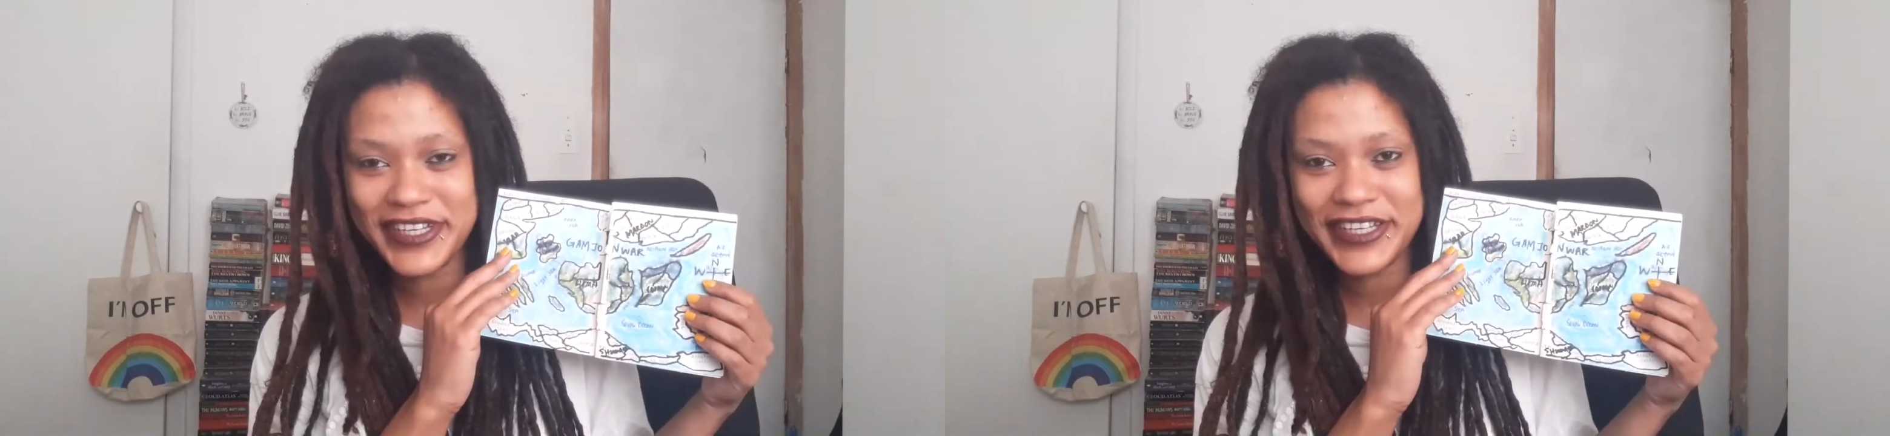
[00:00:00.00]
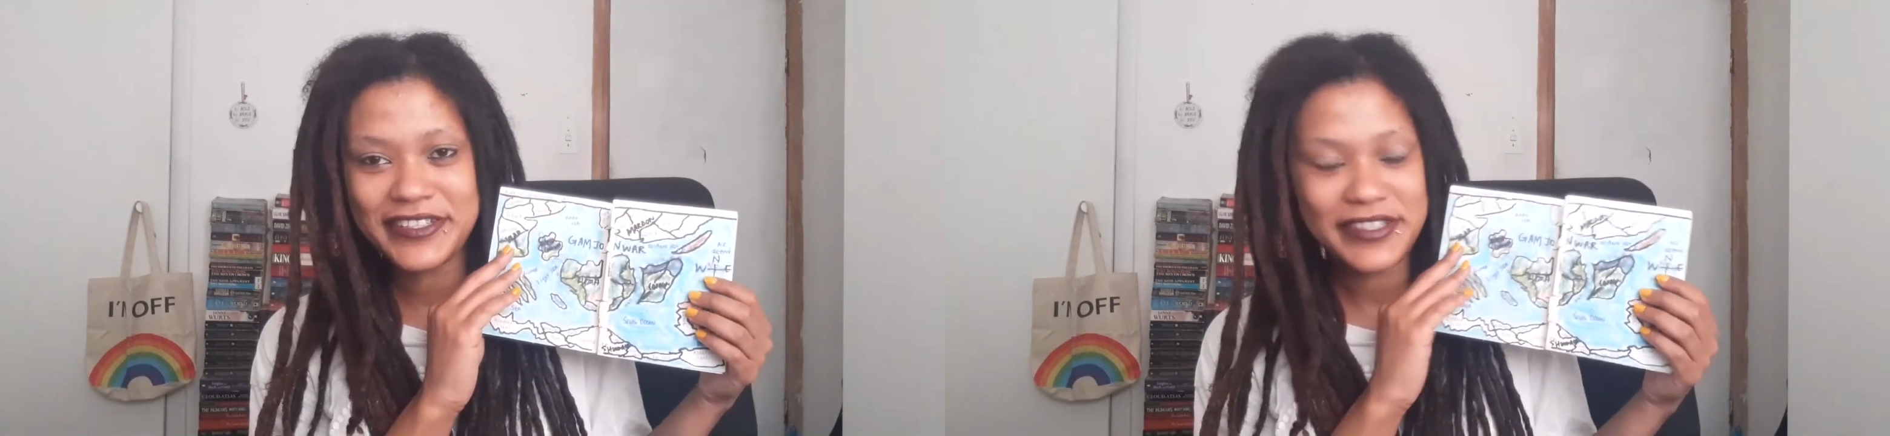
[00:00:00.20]

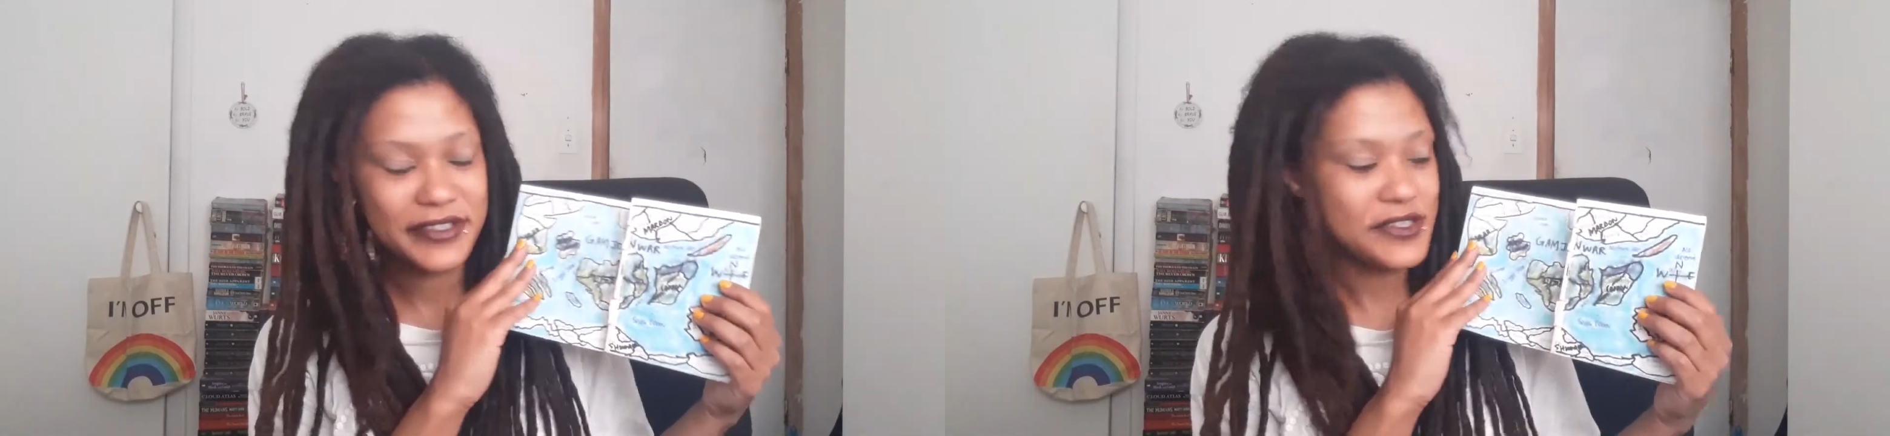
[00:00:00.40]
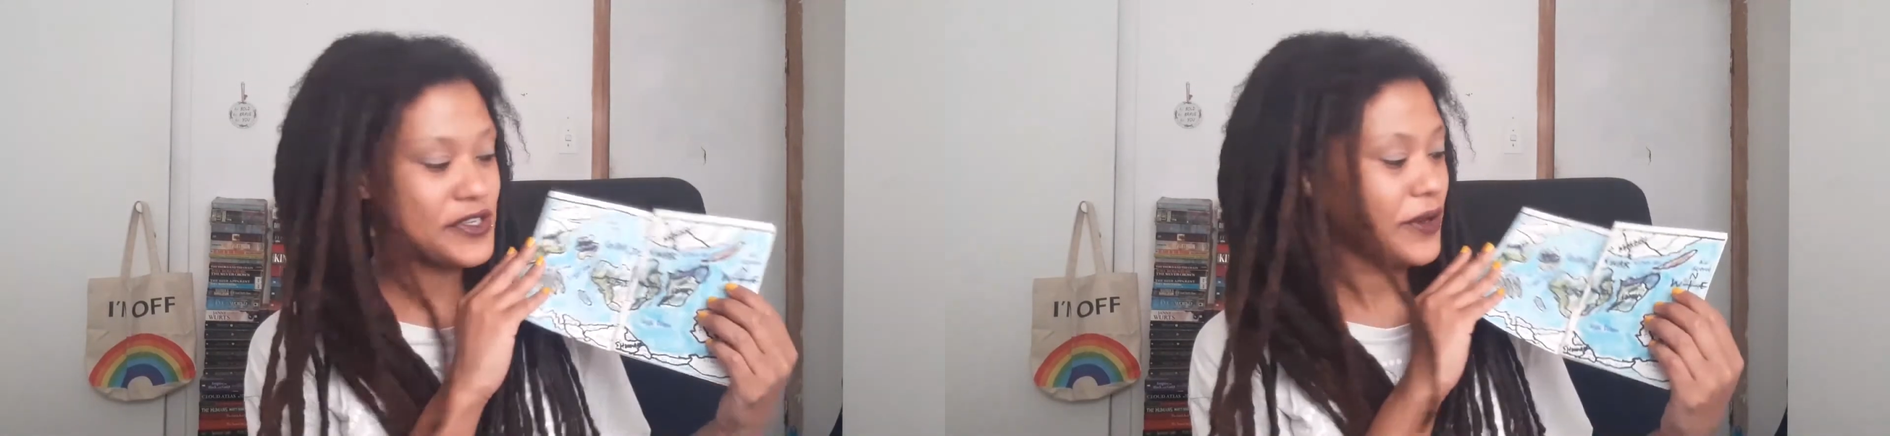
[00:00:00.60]
I
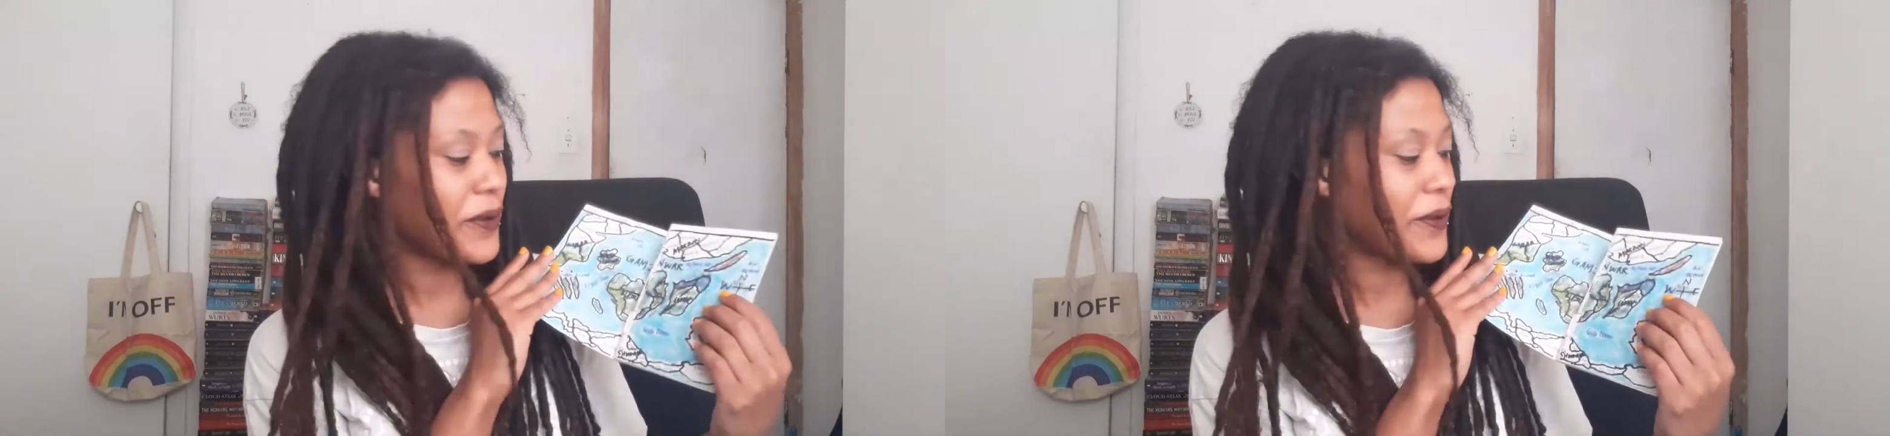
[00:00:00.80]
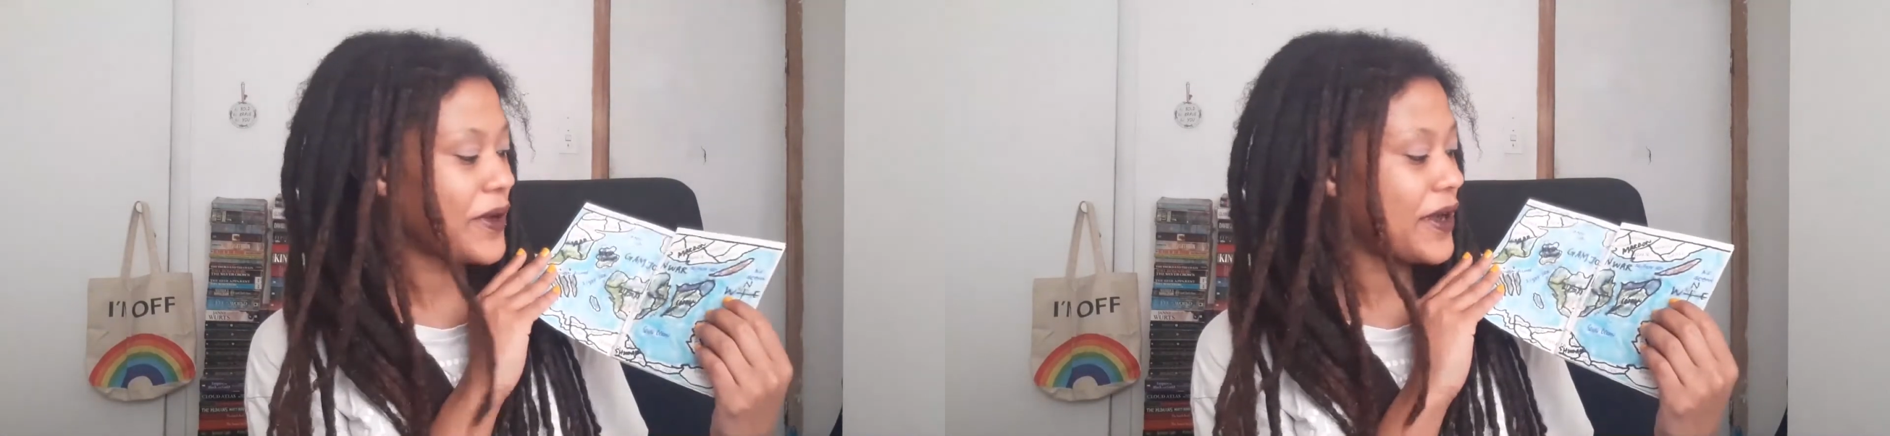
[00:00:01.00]
did
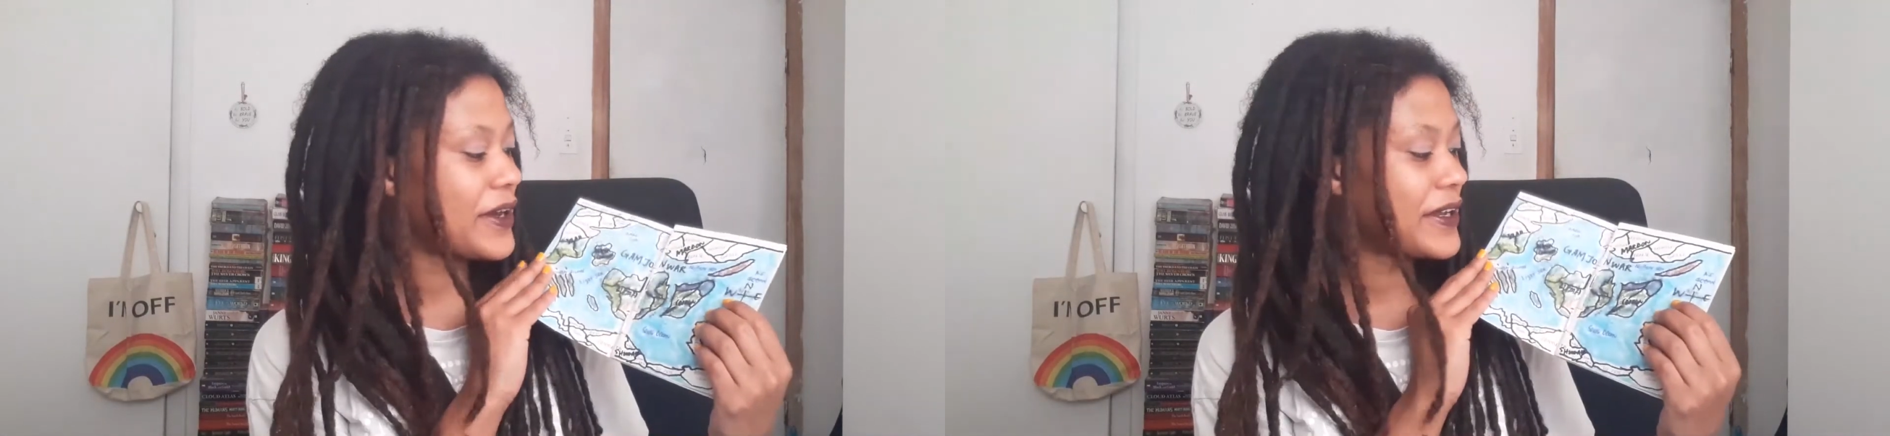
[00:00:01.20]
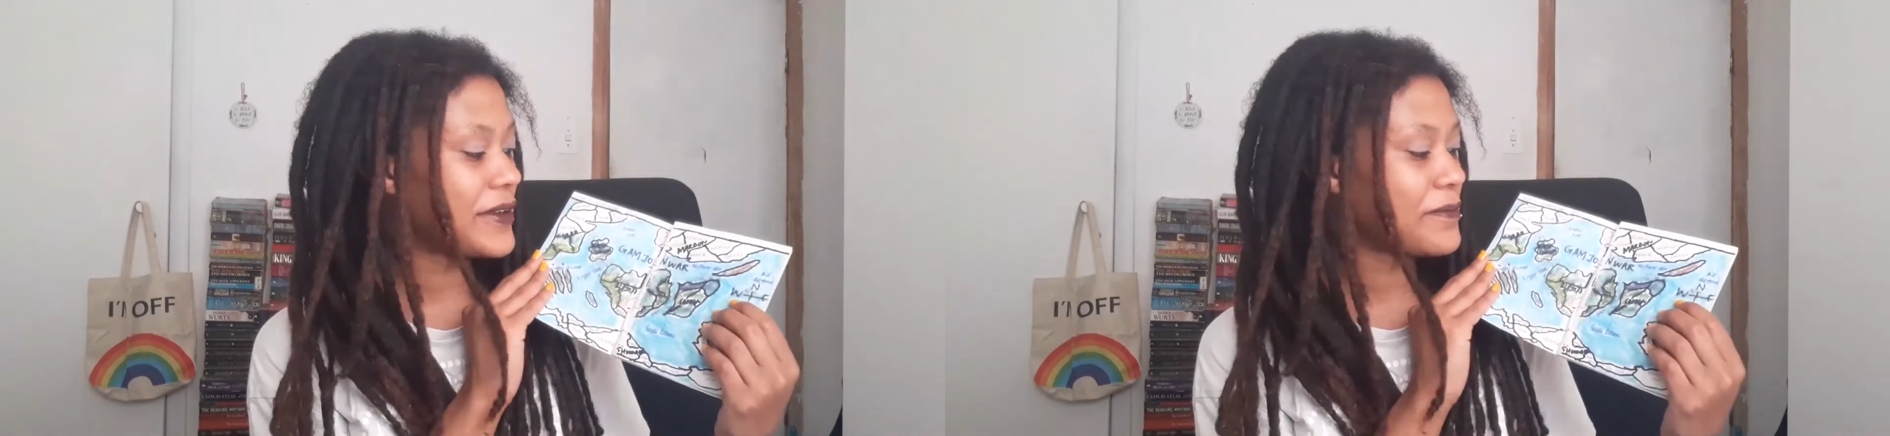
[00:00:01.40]
so on